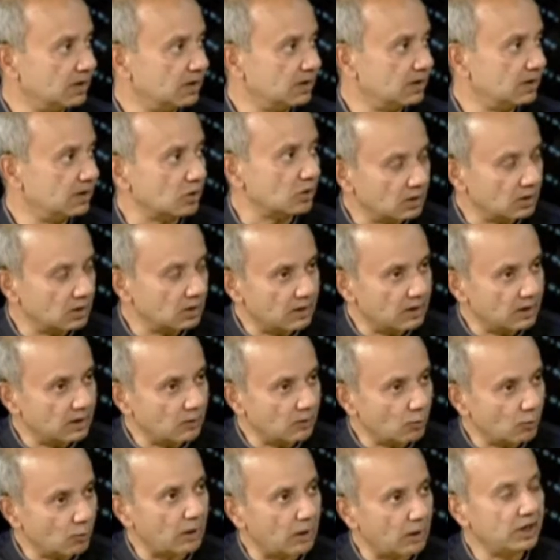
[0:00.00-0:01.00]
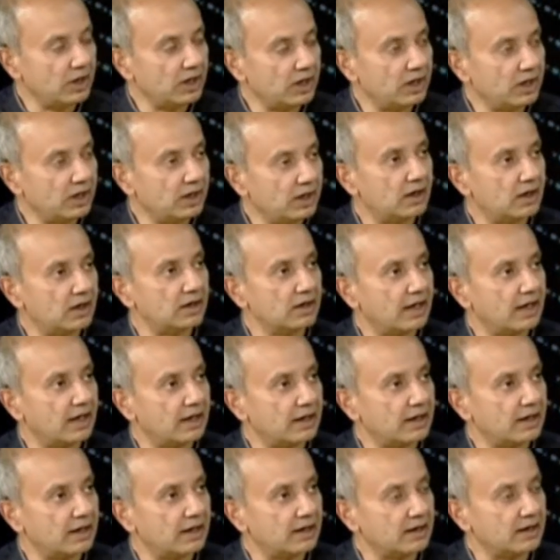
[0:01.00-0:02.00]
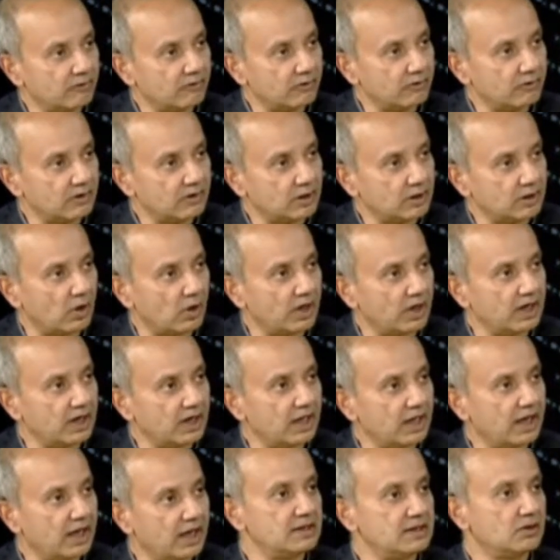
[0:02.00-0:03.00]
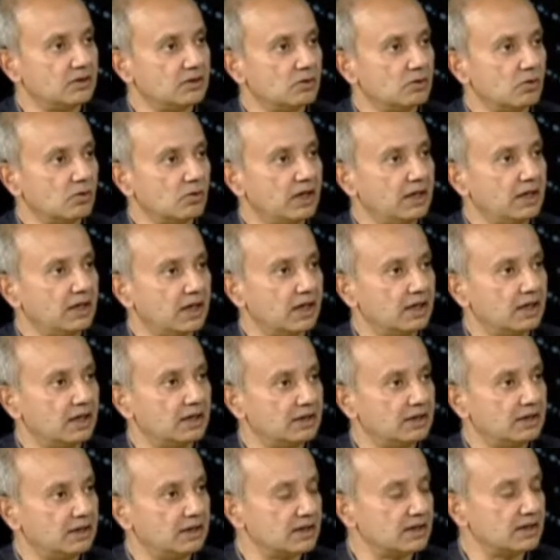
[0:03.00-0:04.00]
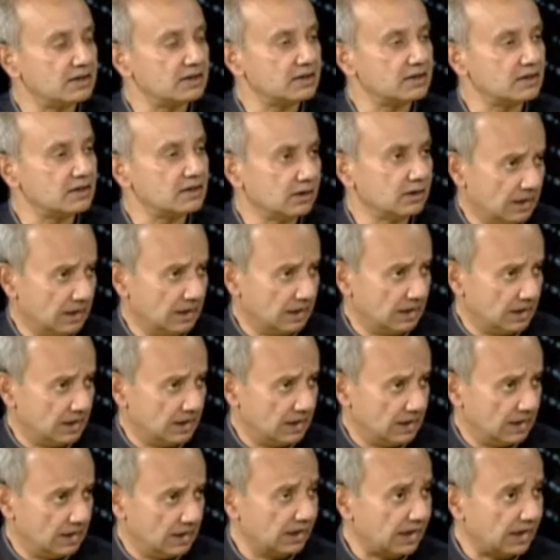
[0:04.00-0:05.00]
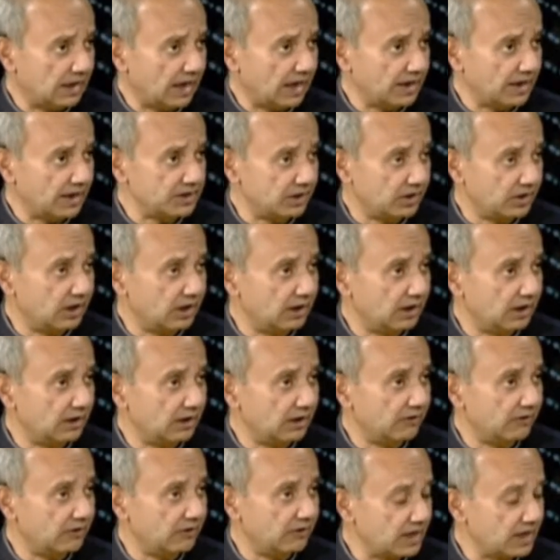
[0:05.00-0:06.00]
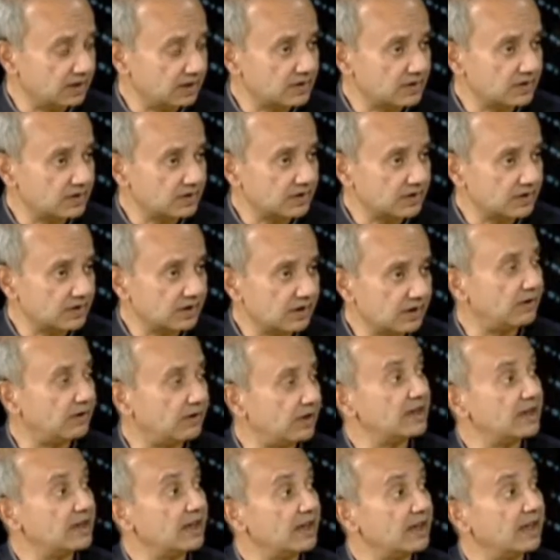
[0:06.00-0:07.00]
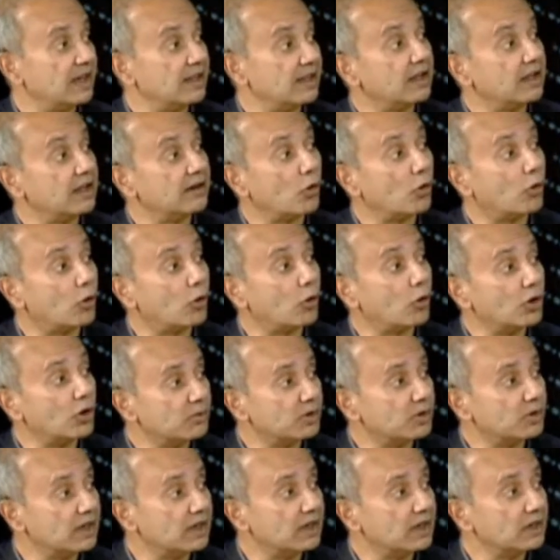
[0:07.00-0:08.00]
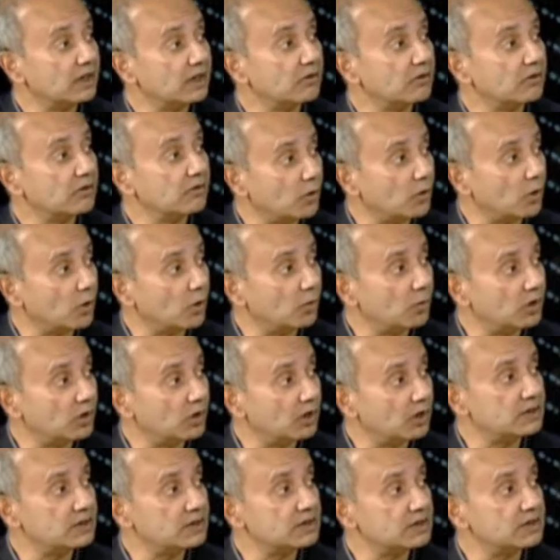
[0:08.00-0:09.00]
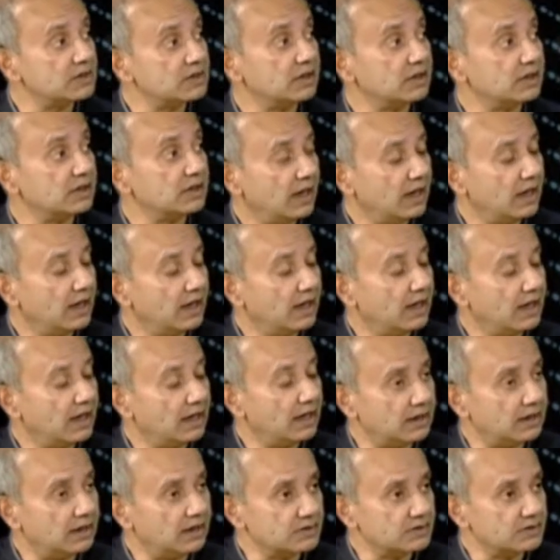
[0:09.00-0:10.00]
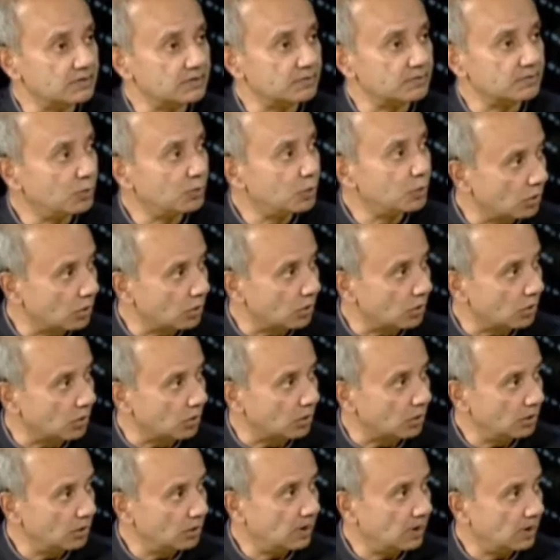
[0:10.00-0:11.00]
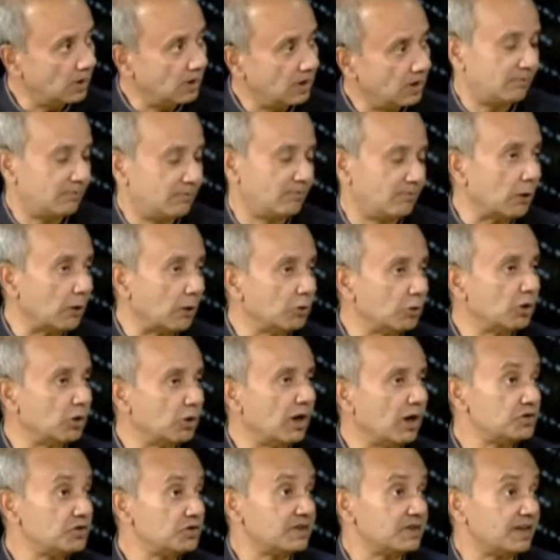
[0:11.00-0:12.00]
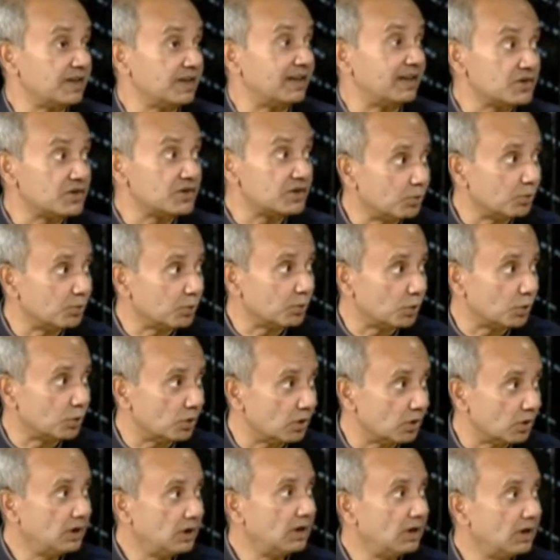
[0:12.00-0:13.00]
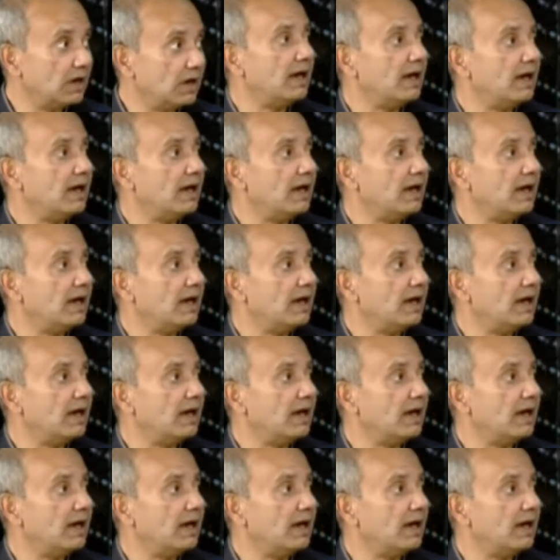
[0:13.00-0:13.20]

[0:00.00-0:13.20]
So when we hear that the 2018-2019 National Nigerian Living Standards Survey said that 40% of the population is poor, I would actually say extreme poor.